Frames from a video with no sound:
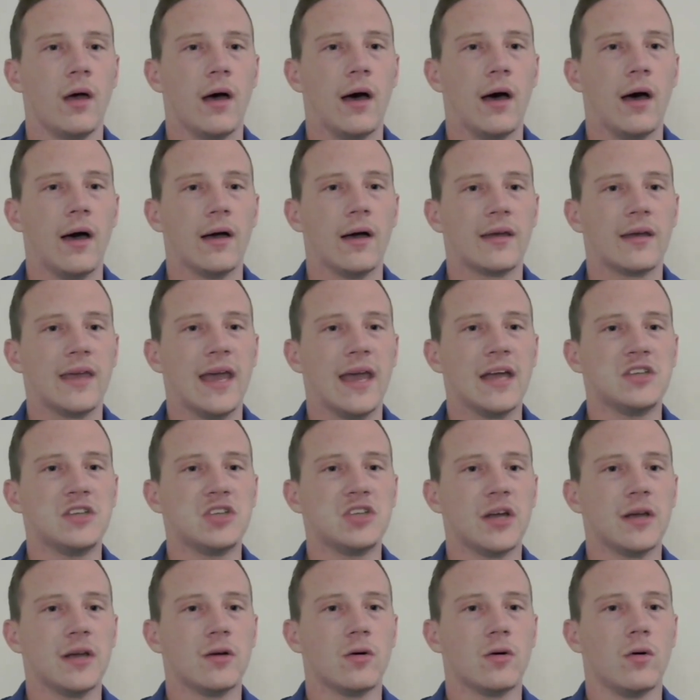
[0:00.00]
Uh,
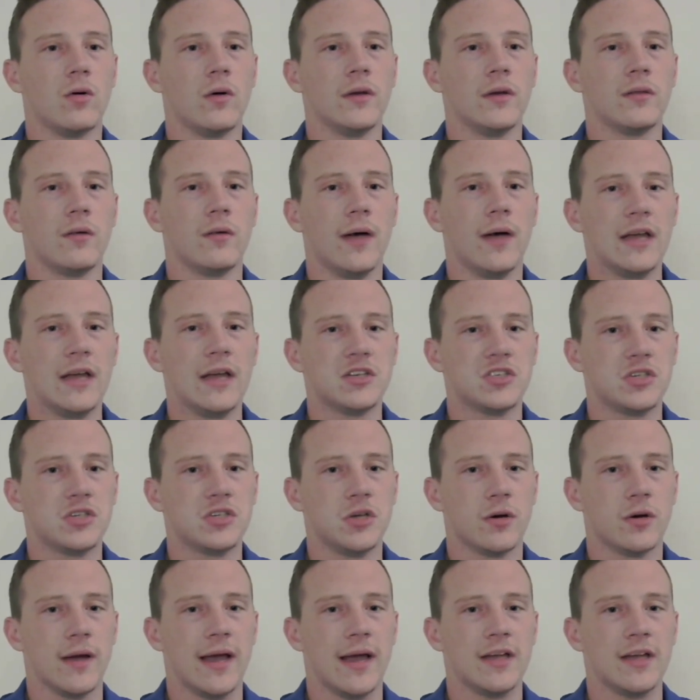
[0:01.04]
KJ Cloyd last
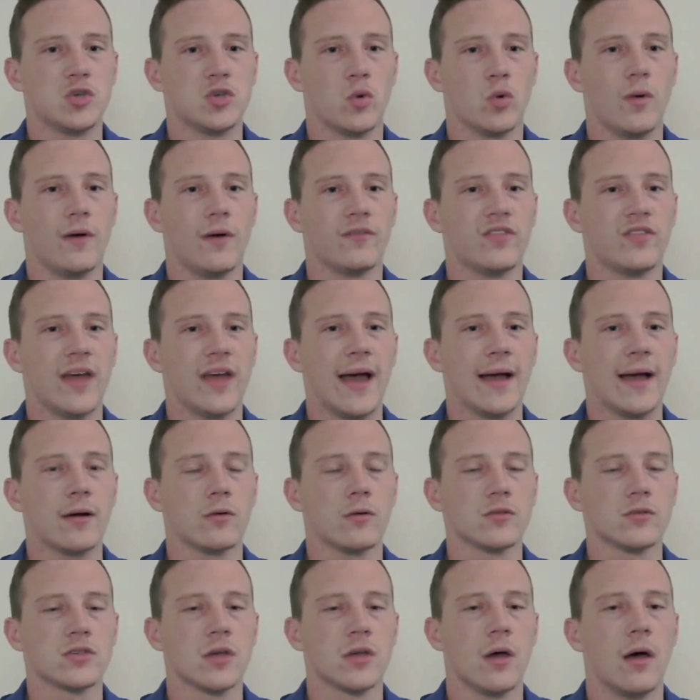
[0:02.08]
year had 12
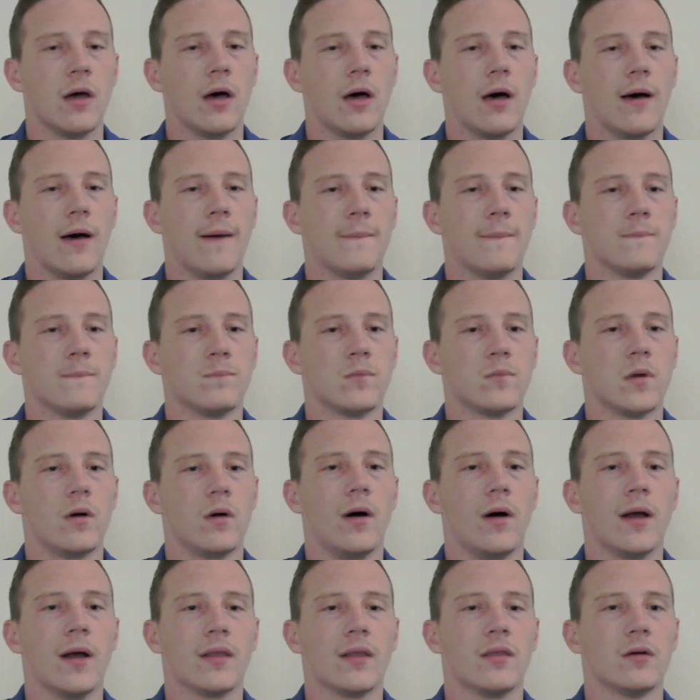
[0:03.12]
tackles, um, a
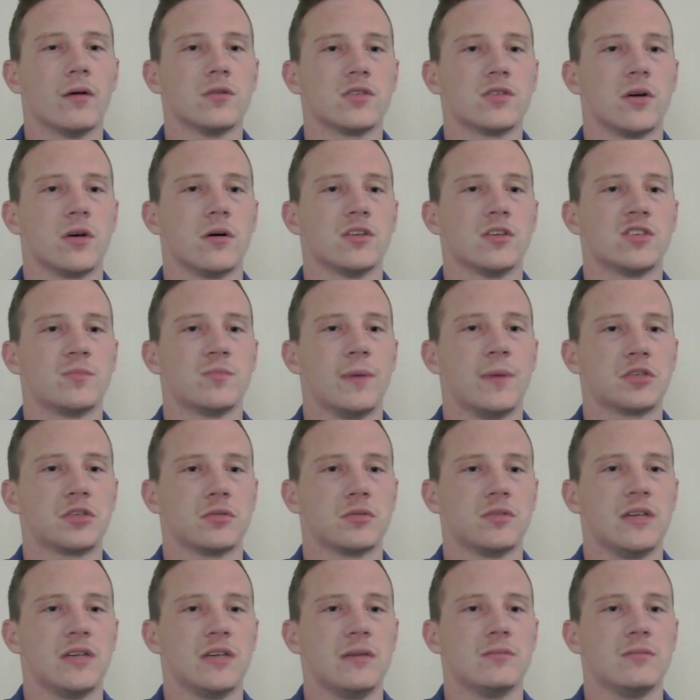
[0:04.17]
lot of those on
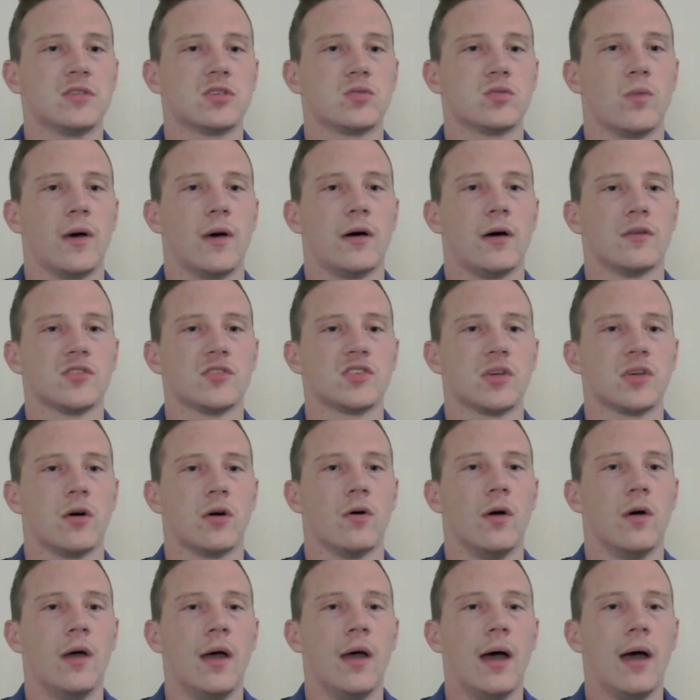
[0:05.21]
special teams as well.
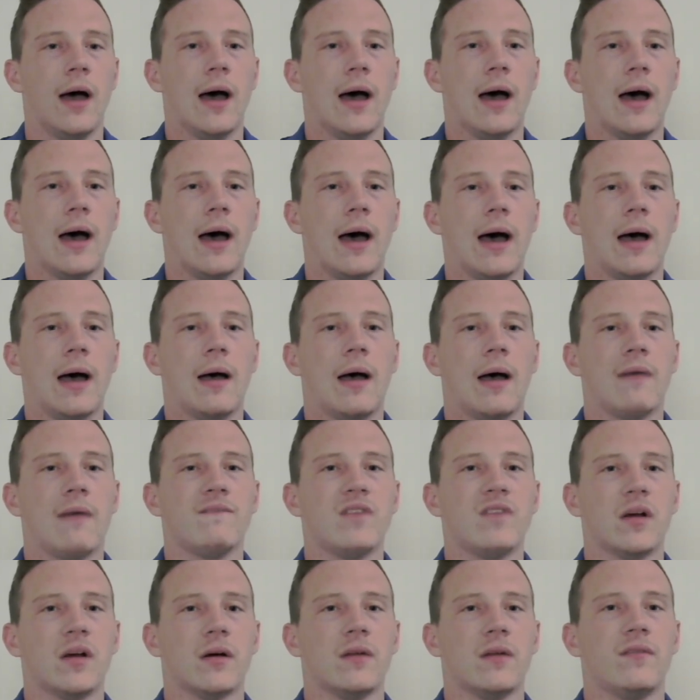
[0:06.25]
So uh, I, am
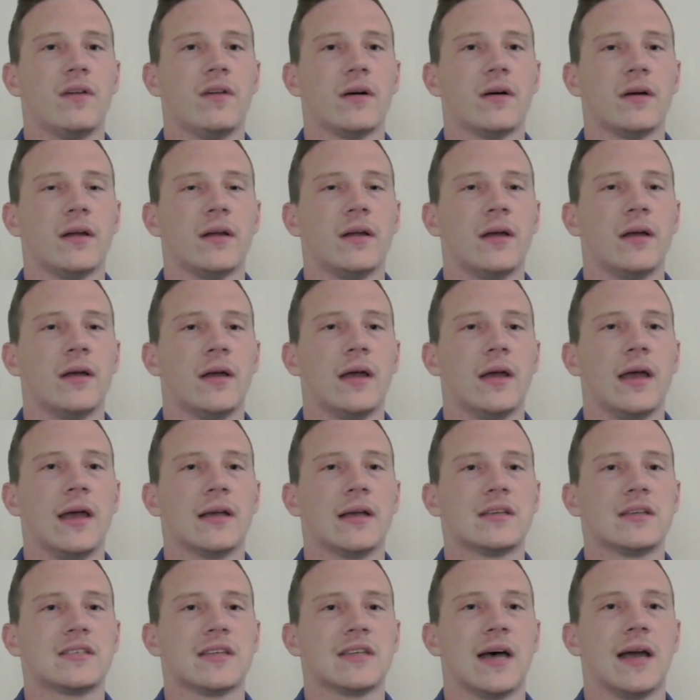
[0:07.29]
very, very
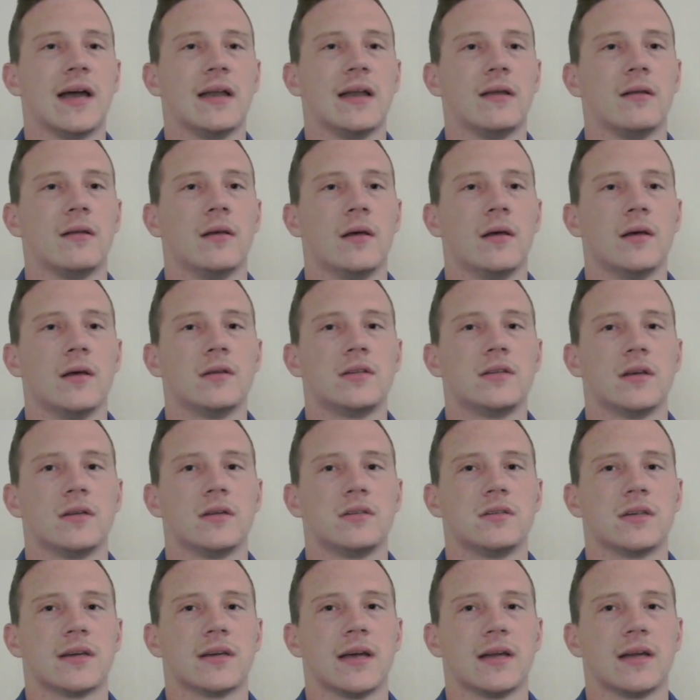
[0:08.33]
excited to,
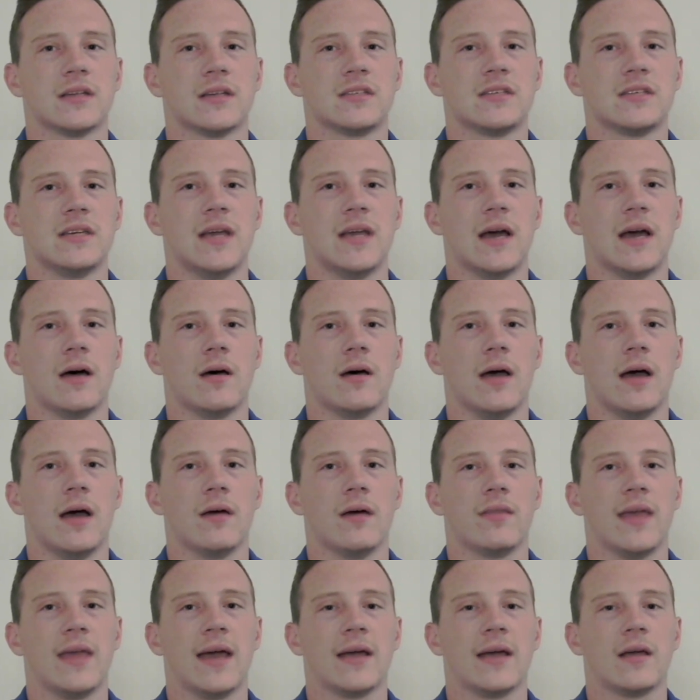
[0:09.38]
to kind of see how, how
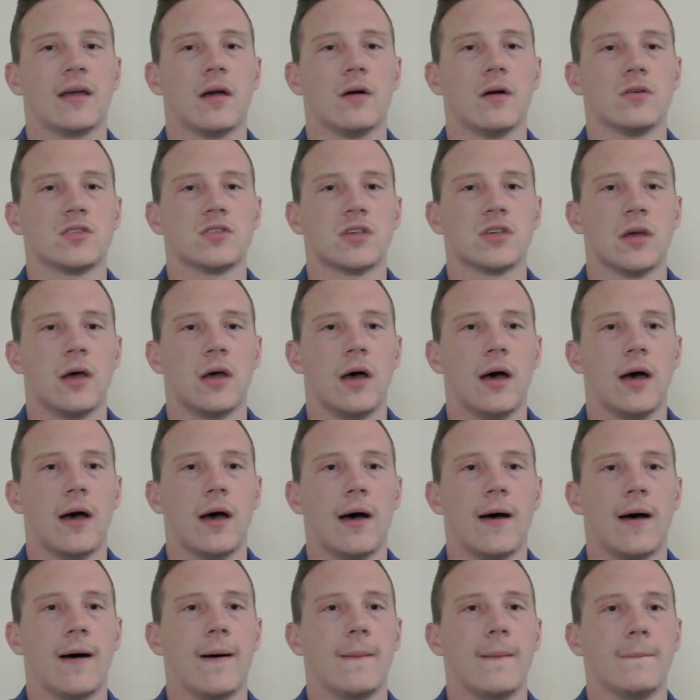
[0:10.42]
that goes.
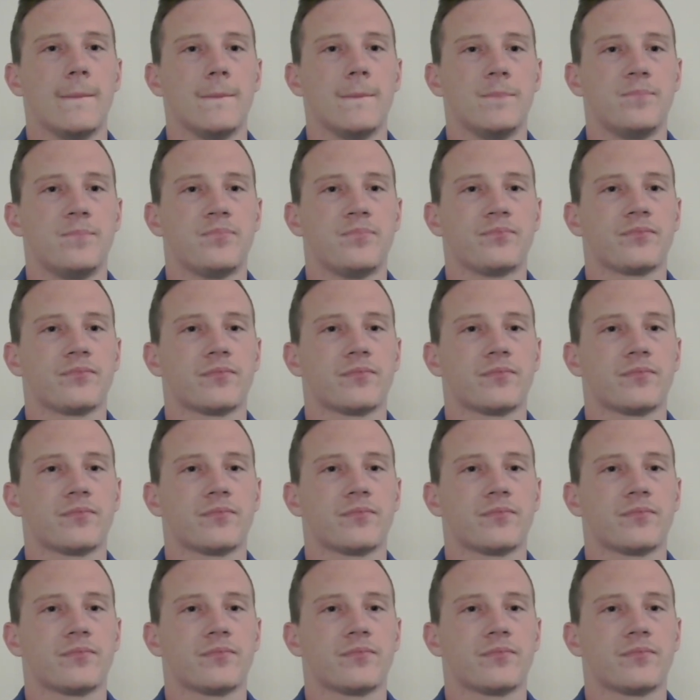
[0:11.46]
Um,